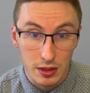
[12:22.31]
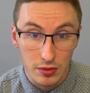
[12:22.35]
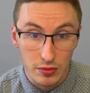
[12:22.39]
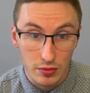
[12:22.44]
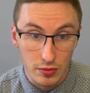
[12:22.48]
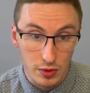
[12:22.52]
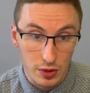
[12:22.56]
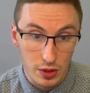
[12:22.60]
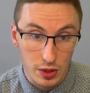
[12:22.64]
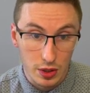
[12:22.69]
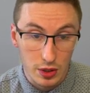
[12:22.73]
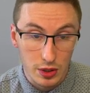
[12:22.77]

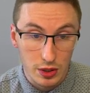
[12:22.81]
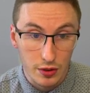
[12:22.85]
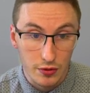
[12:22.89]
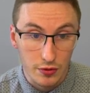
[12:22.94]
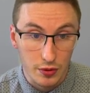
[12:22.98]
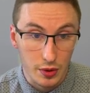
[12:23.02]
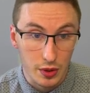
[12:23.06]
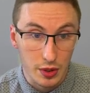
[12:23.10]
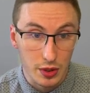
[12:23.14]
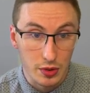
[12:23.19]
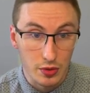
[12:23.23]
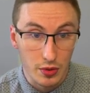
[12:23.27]
results
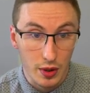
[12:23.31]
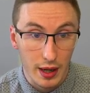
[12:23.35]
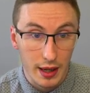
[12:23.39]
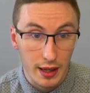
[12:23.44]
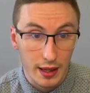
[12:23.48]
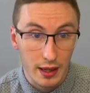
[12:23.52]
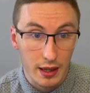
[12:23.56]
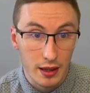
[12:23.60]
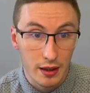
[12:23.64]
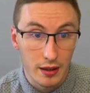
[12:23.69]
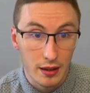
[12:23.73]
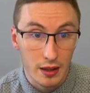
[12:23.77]
for the
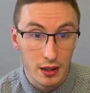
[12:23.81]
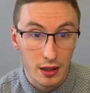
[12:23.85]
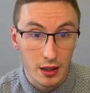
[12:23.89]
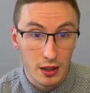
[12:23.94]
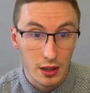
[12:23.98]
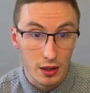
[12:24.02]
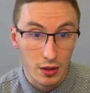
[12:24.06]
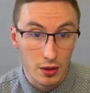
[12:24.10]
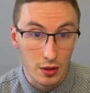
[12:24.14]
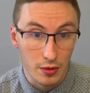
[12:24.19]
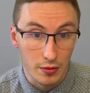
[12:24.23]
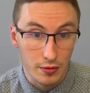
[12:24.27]
drag
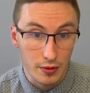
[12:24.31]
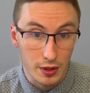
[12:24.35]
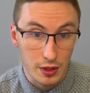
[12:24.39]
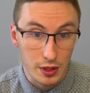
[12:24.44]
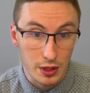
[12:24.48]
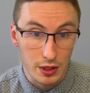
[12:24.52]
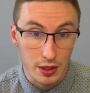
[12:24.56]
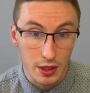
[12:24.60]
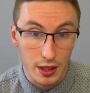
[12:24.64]
coefficient